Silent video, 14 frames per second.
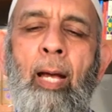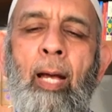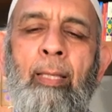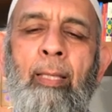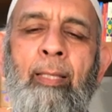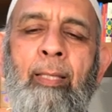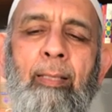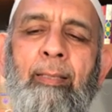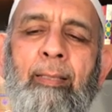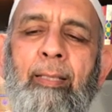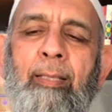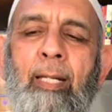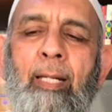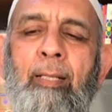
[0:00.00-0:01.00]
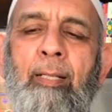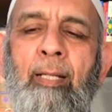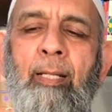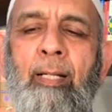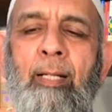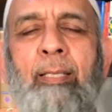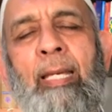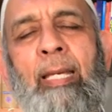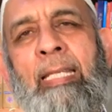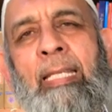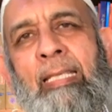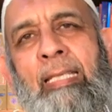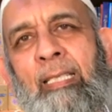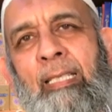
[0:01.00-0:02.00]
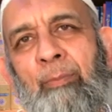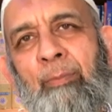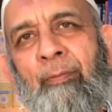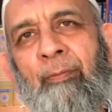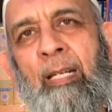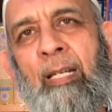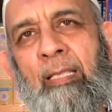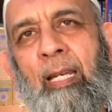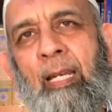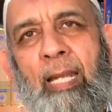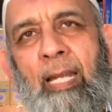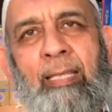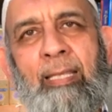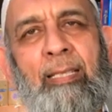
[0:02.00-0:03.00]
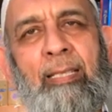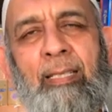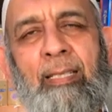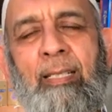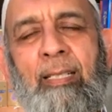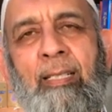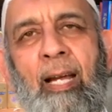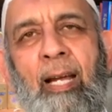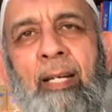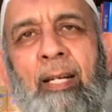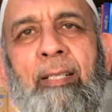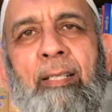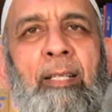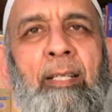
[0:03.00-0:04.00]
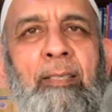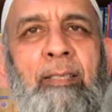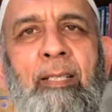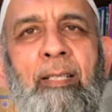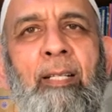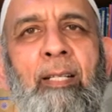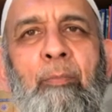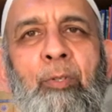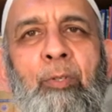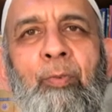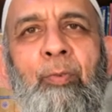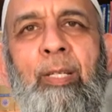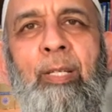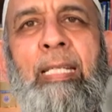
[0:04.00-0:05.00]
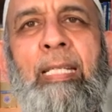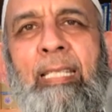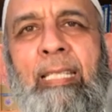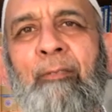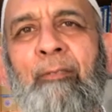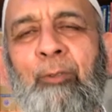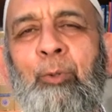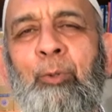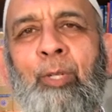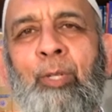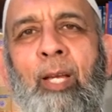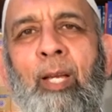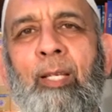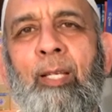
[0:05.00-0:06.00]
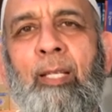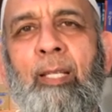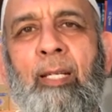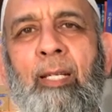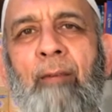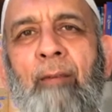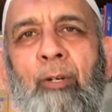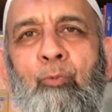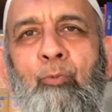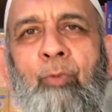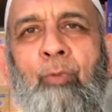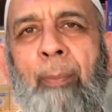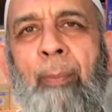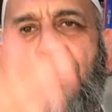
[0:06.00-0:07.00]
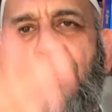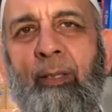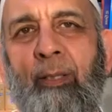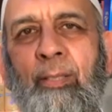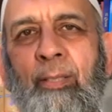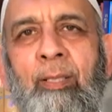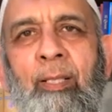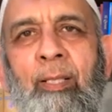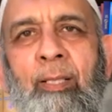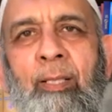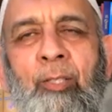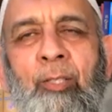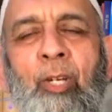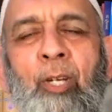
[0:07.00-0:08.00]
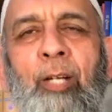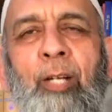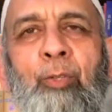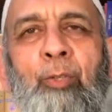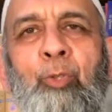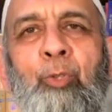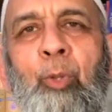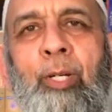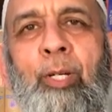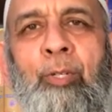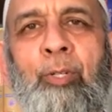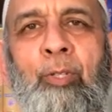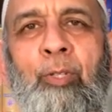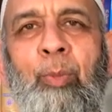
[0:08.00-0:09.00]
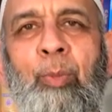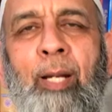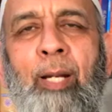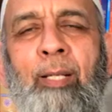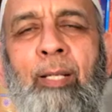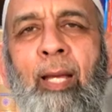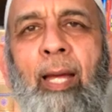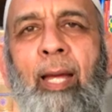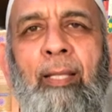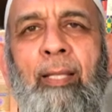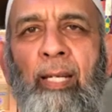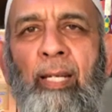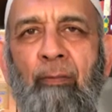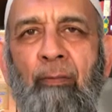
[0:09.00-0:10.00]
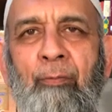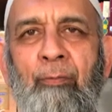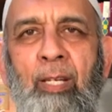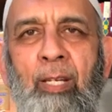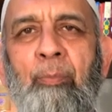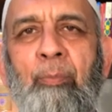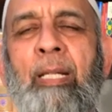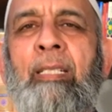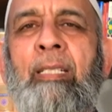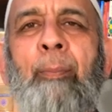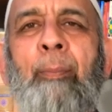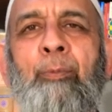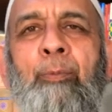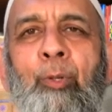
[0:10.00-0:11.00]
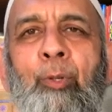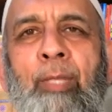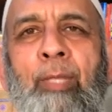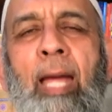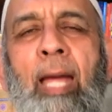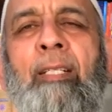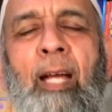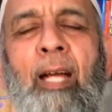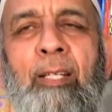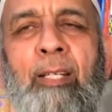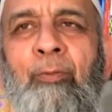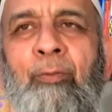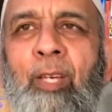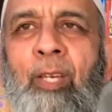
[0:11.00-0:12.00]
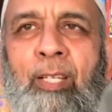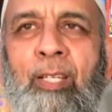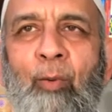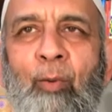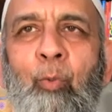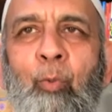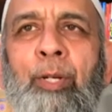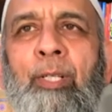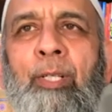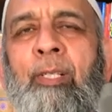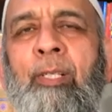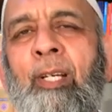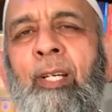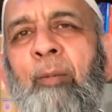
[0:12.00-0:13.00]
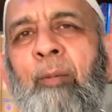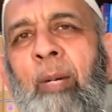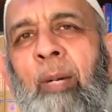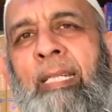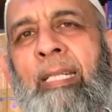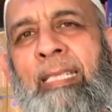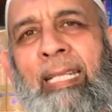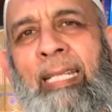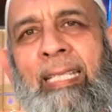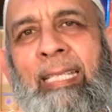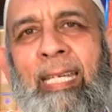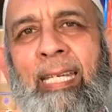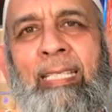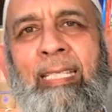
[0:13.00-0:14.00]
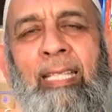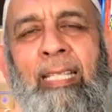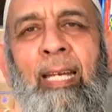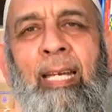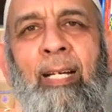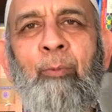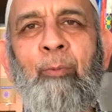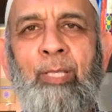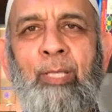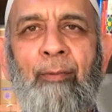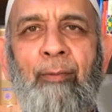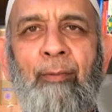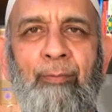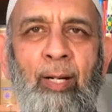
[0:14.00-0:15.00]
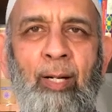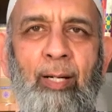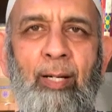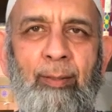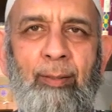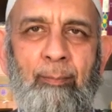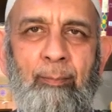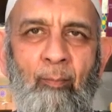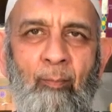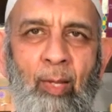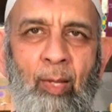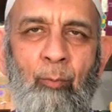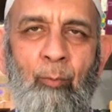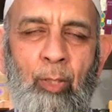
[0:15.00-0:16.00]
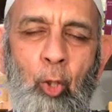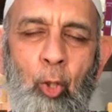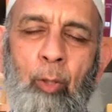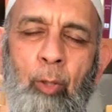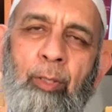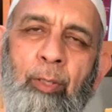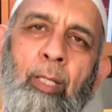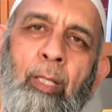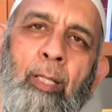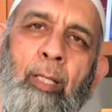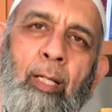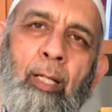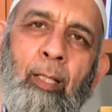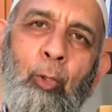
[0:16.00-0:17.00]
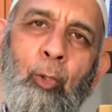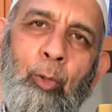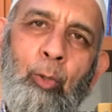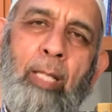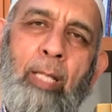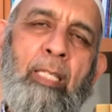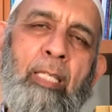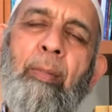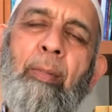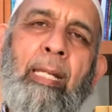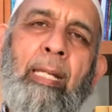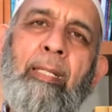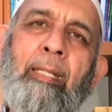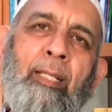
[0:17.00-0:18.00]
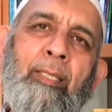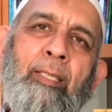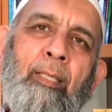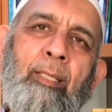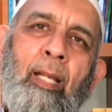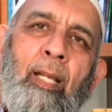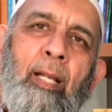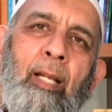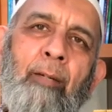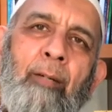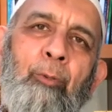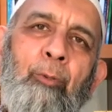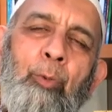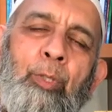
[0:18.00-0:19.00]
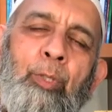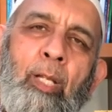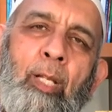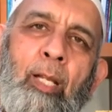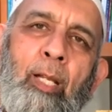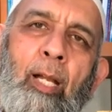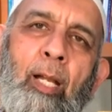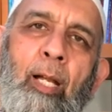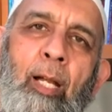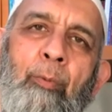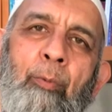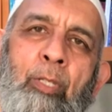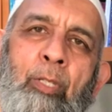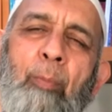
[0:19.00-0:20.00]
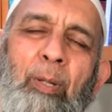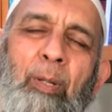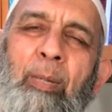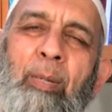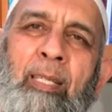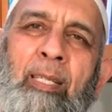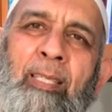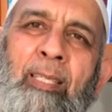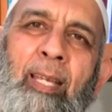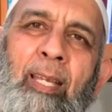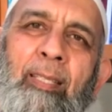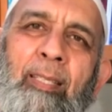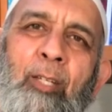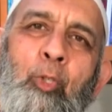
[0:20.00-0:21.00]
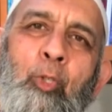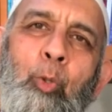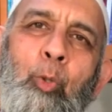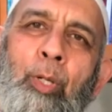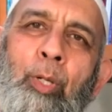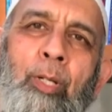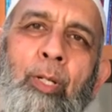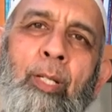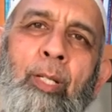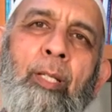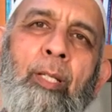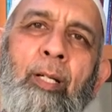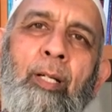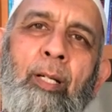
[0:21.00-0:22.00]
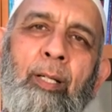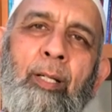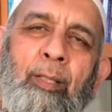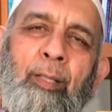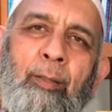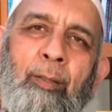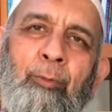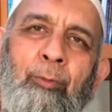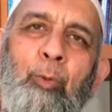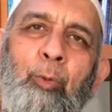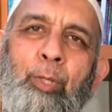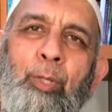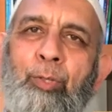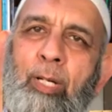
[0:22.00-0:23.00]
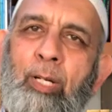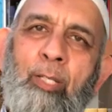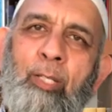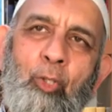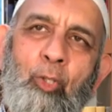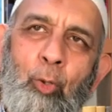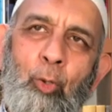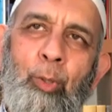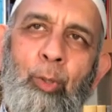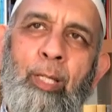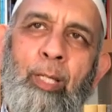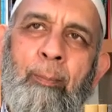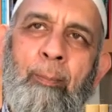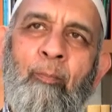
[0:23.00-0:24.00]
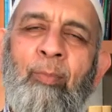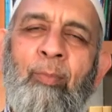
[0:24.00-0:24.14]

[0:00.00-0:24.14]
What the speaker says: A third thing that it does is it prevents the lethargy and tiredness that comes with eating foods that have a rapid discharge of sugar into the blood and then have a very big dip. So that kind of thing is avoided by eating things which have what are called low glycemic index foods, which simply means that sugar in the food is released slowly.